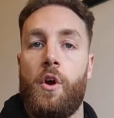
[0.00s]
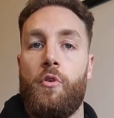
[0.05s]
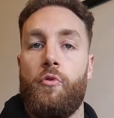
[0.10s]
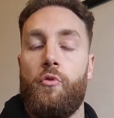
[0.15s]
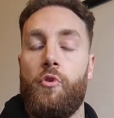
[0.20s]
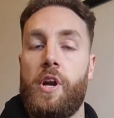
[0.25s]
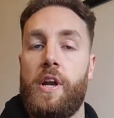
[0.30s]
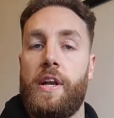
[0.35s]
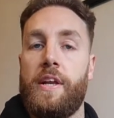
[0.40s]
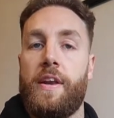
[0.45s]

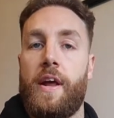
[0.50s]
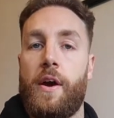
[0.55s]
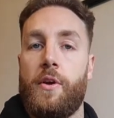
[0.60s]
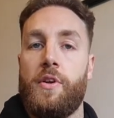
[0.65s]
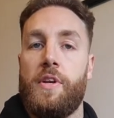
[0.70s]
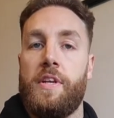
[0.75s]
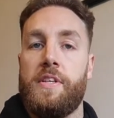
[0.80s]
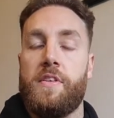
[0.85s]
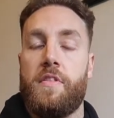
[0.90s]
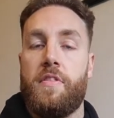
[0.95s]
Really, now
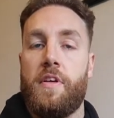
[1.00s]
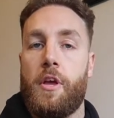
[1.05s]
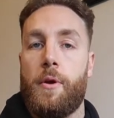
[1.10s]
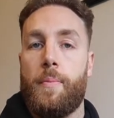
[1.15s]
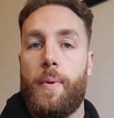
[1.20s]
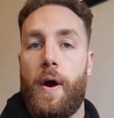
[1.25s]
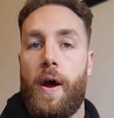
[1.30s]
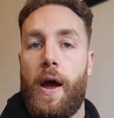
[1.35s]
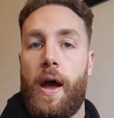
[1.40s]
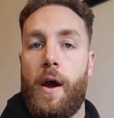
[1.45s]
you need to think
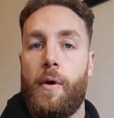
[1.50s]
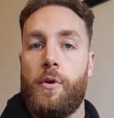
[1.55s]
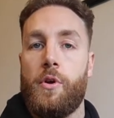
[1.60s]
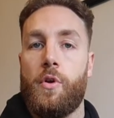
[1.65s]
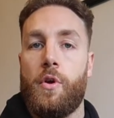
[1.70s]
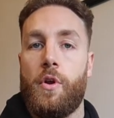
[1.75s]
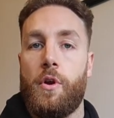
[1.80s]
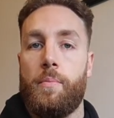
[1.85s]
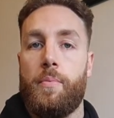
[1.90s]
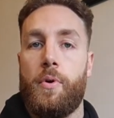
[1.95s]
about how
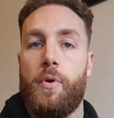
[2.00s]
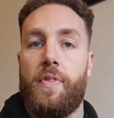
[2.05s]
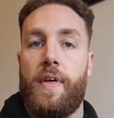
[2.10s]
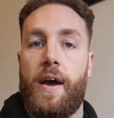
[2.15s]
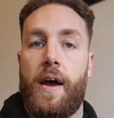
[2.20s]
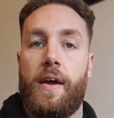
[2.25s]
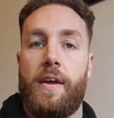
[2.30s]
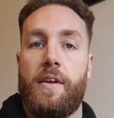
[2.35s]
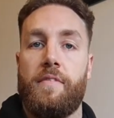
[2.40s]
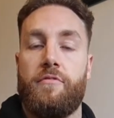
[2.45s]
you're going to put
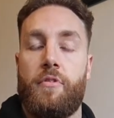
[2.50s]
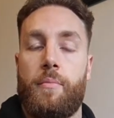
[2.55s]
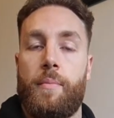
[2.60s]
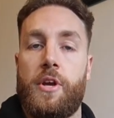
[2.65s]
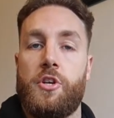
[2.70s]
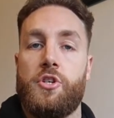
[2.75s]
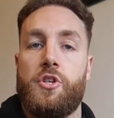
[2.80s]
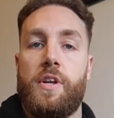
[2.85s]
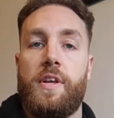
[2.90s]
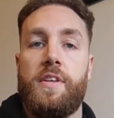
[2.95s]
that
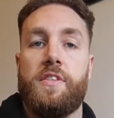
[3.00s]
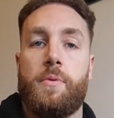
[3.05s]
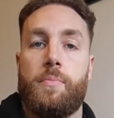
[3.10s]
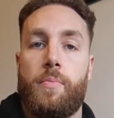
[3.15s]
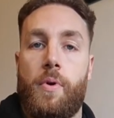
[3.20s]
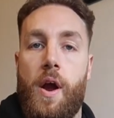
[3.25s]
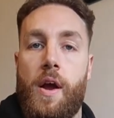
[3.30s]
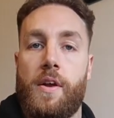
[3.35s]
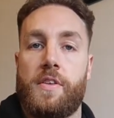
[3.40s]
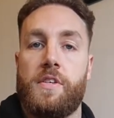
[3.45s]
information into
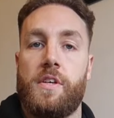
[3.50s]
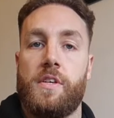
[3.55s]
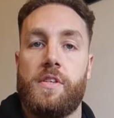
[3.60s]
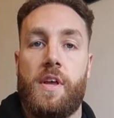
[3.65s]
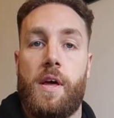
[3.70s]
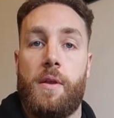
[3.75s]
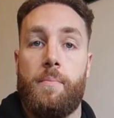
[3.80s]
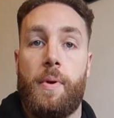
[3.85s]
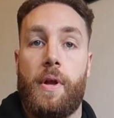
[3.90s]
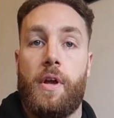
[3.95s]

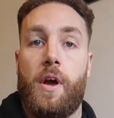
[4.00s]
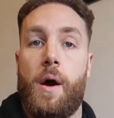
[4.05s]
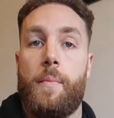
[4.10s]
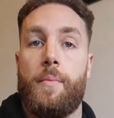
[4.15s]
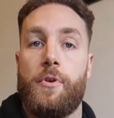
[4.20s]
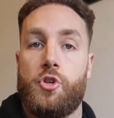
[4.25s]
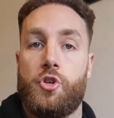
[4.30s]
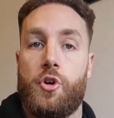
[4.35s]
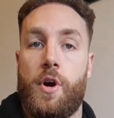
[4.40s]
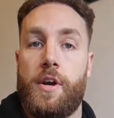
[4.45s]
practice and become
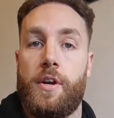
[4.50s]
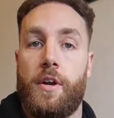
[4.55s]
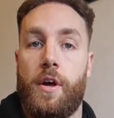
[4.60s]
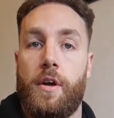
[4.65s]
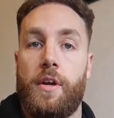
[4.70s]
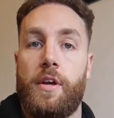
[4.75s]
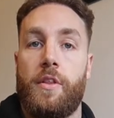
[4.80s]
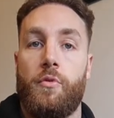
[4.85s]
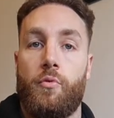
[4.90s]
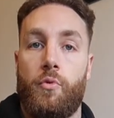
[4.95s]
a trainer
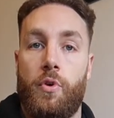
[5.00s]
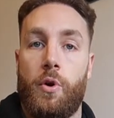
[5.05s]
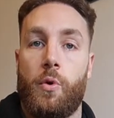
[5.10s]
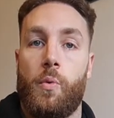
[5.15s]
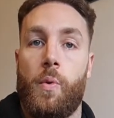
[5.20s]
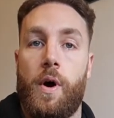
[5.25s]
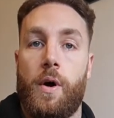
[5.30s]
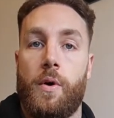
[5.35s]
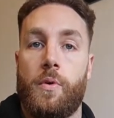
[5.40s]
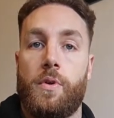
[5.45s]
in the real
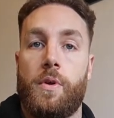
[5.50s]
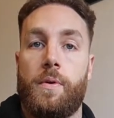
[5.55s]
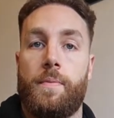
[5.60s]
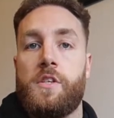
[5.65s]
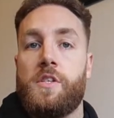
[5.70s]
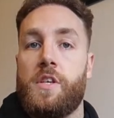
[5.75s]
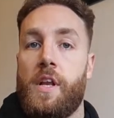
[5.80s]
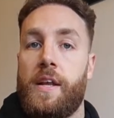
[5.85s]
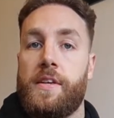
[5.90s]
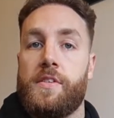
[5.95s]
world.
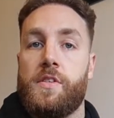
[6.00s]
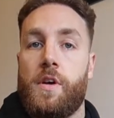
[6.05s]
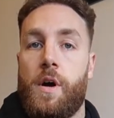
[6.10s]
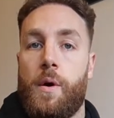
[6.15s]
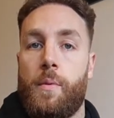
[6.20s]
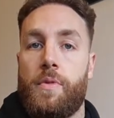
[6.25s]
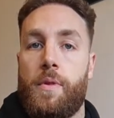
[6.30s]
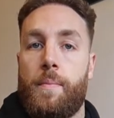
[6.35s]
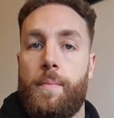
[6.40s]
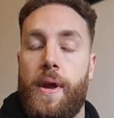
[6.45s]
So let's
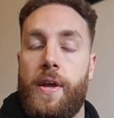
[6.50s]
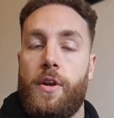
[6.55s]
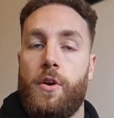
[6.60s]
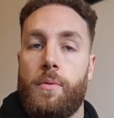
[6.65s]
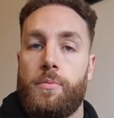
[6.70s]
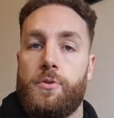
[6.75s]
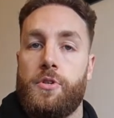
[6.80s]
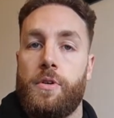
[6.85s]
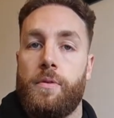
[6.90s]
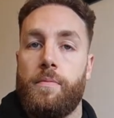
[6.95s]
start with the main
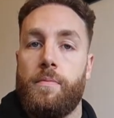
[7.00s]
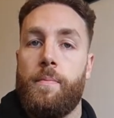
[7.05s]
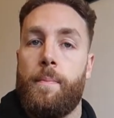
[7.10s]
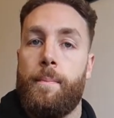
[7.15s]
option.